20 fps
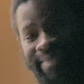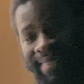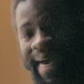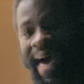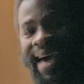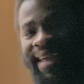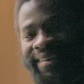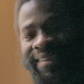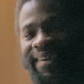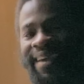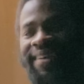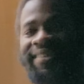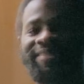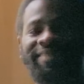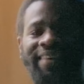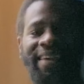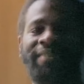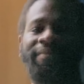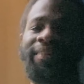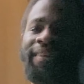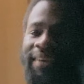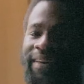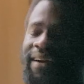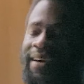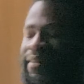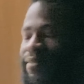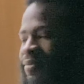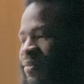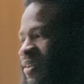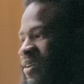that, as giving love.
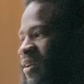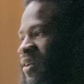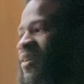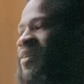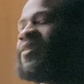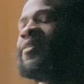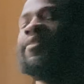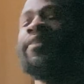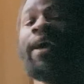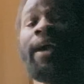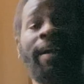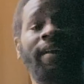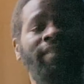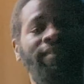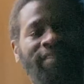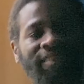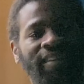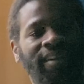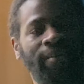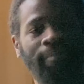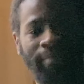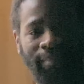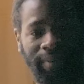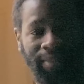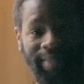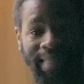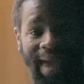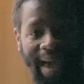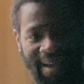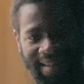They
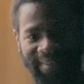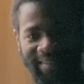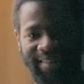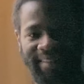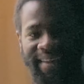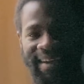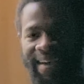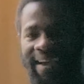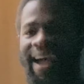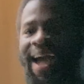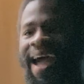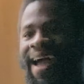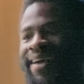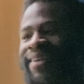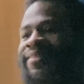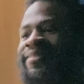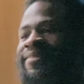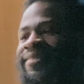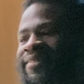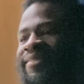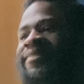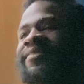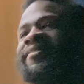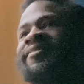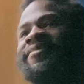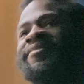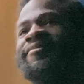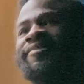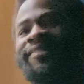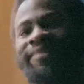interpret that as
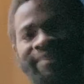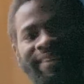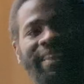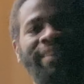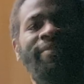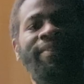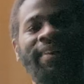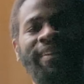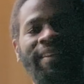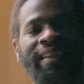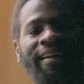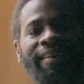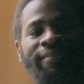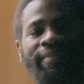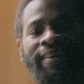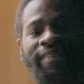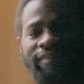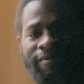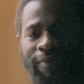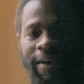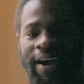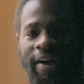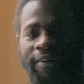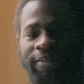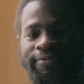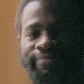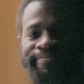receiving love as well.